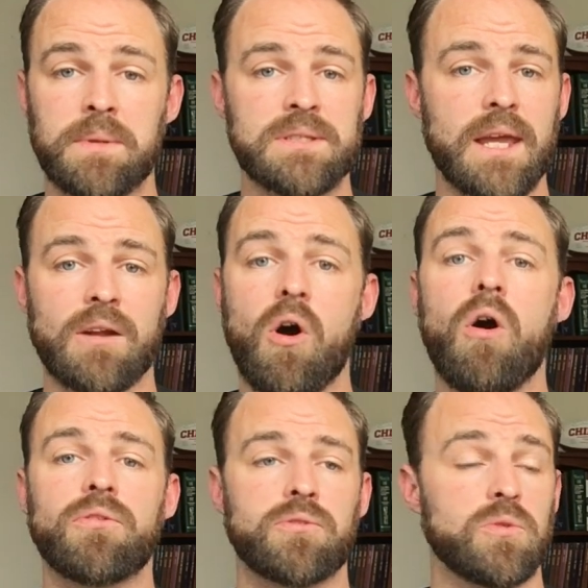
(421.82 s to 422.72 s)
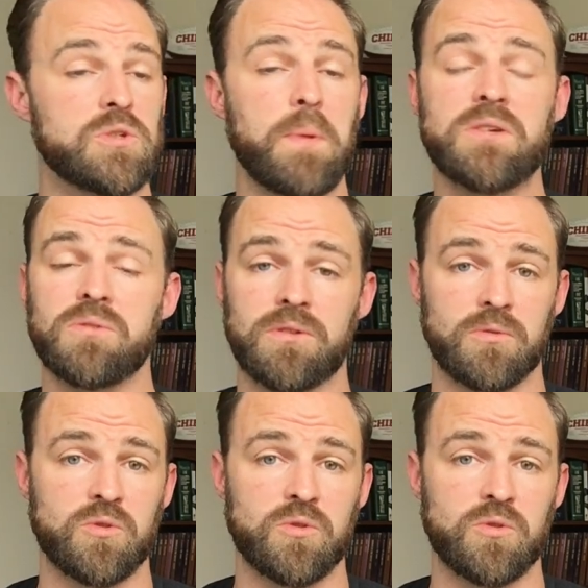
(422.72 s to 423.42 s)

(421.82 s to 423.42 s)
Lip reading: been saying all through, especially through